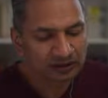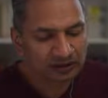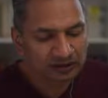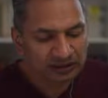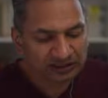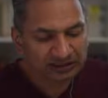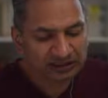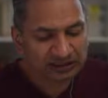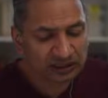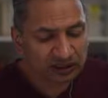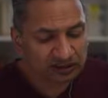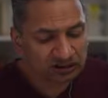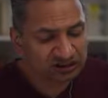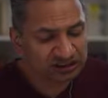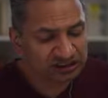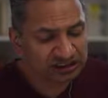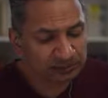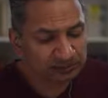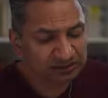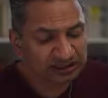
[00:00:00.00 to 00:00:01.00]
that the
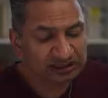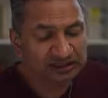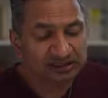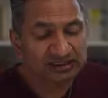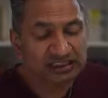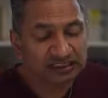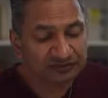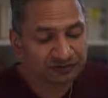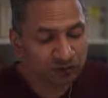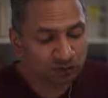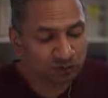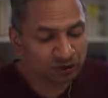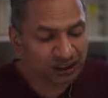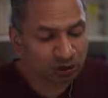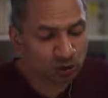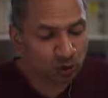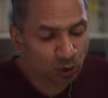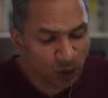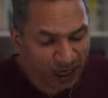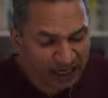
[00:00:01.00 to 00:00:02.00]
Coliseum didn't even
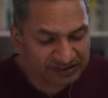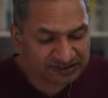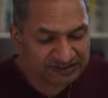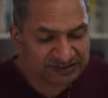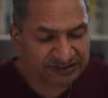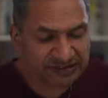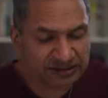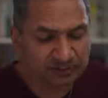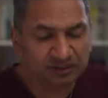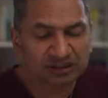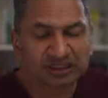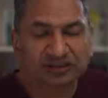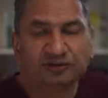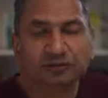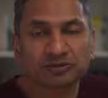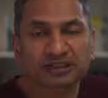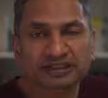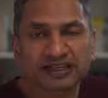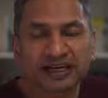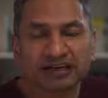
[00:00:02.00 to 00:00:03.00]
request any money
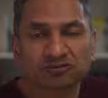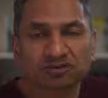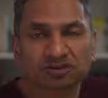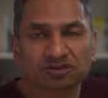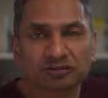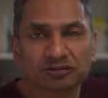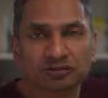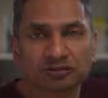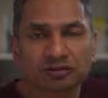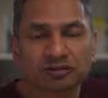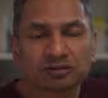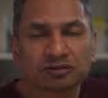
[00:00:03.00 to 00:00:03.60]
from the council.